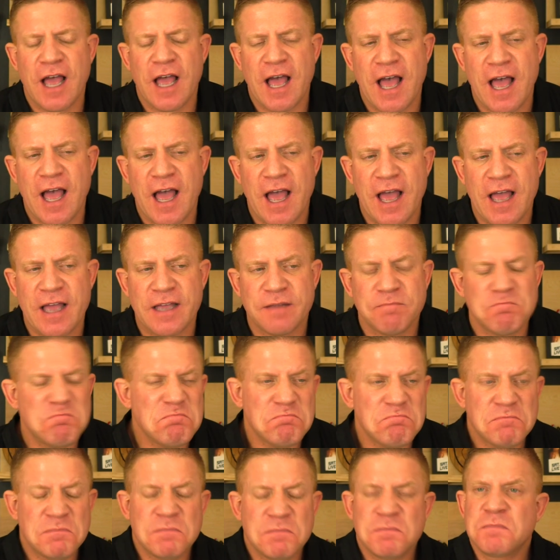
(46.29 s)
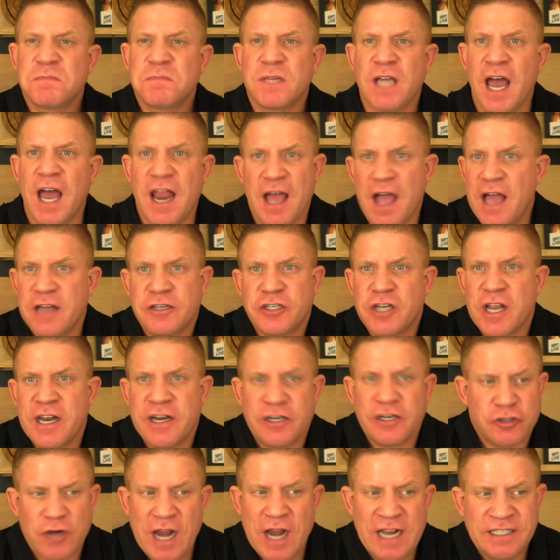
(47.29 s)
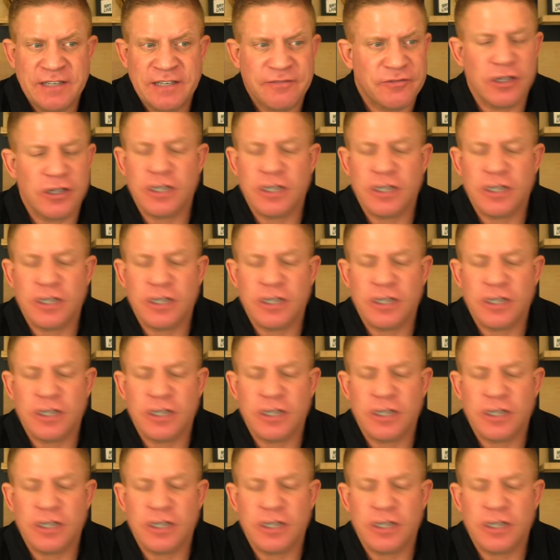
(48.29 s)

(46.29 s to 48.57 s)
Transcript: an attractive